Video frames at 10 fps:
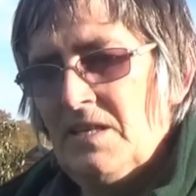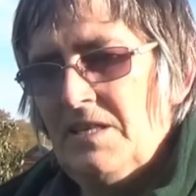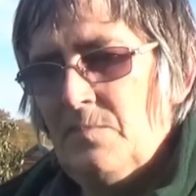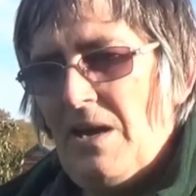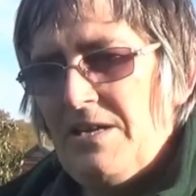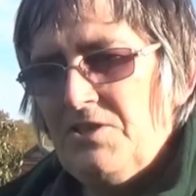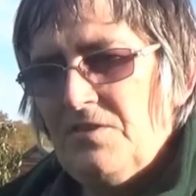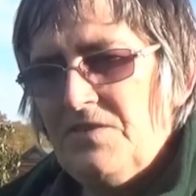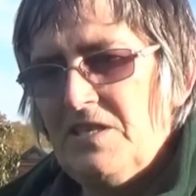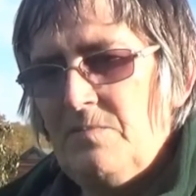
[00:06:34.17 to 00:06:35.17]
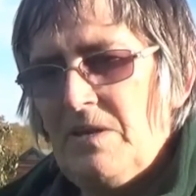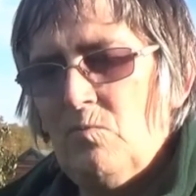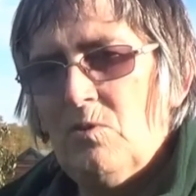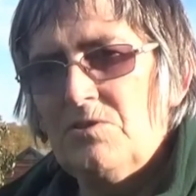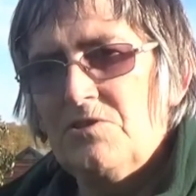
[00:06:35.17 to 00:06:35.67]
In the past you've seen me
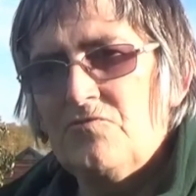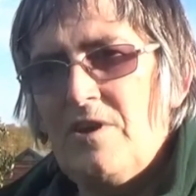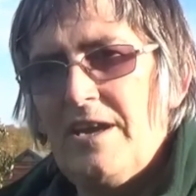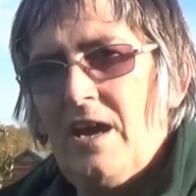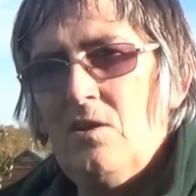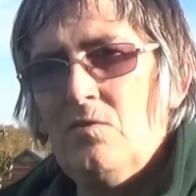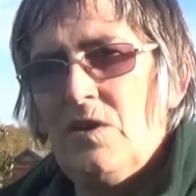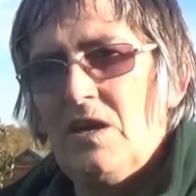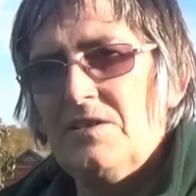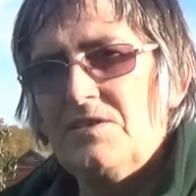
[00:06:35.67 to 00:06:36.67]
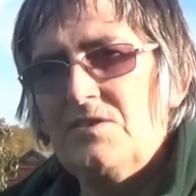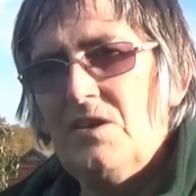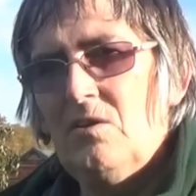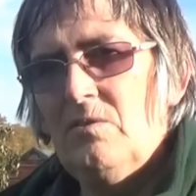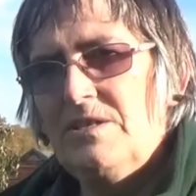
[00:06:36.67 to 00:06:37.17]
water straight over. It's
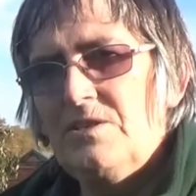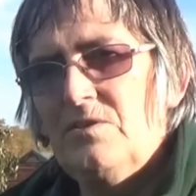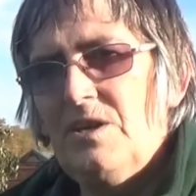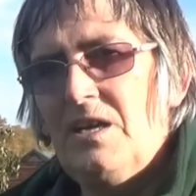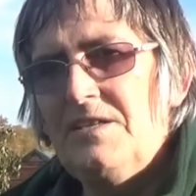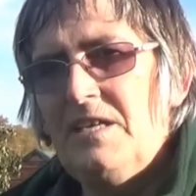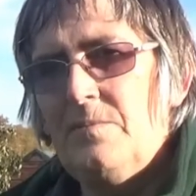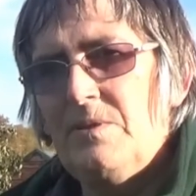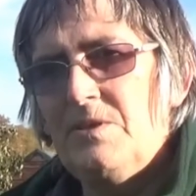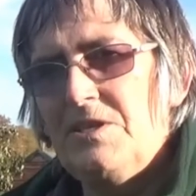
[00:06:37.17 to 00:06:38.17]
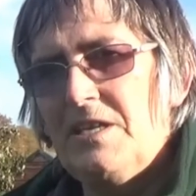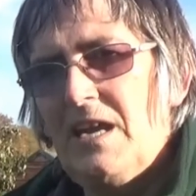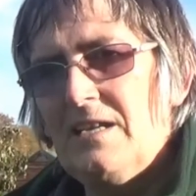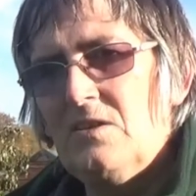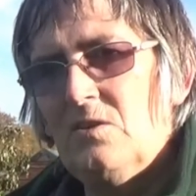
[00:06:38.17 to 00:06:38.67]
not always a good idea because it
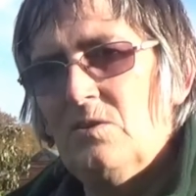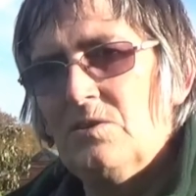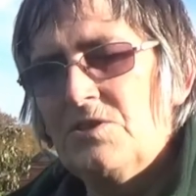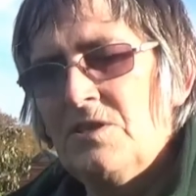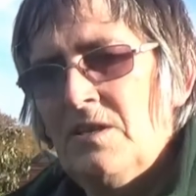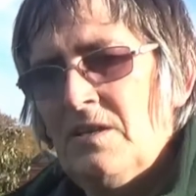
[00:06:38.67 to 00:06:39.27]
can cause